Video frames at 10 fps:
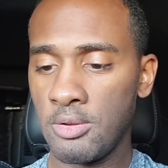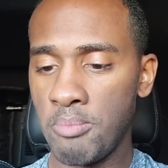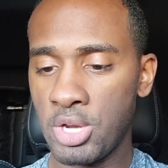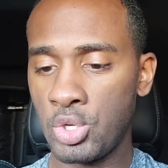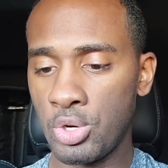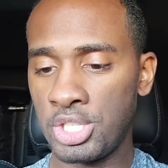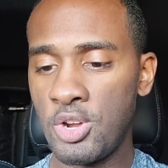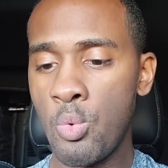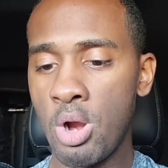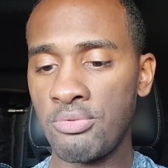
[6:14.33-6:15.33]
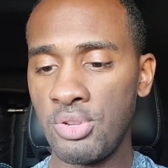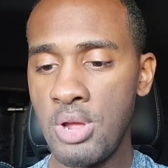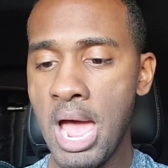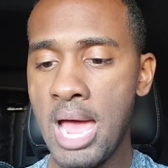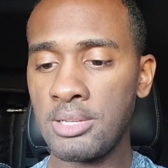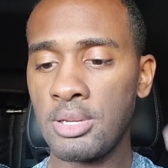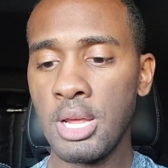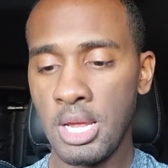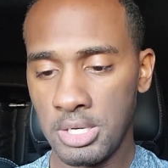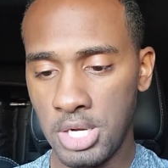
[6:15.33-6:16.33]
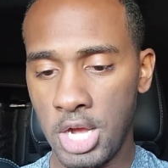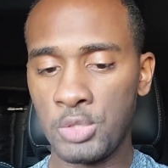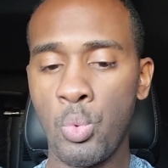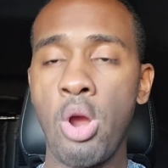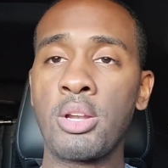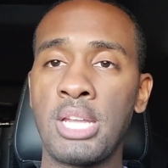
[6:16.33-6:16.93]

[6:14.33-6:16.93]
Make sure it still works for you guys. Does work.